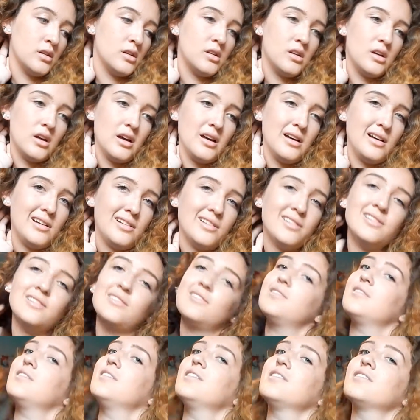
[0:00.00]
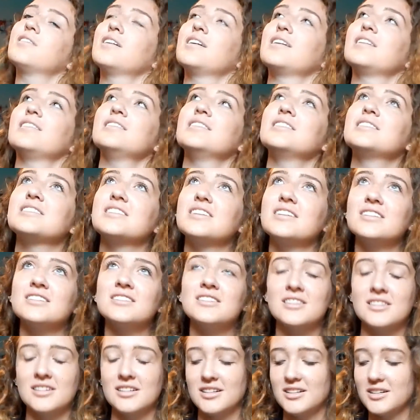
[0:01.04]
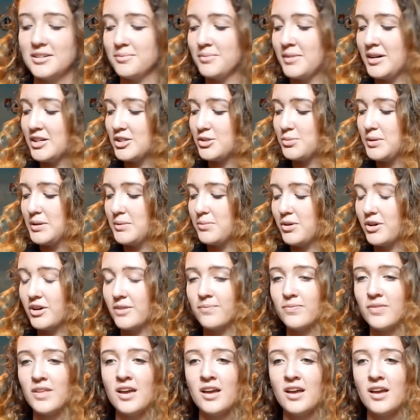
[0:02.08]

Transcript: Okay, let's get into the mosh pit part.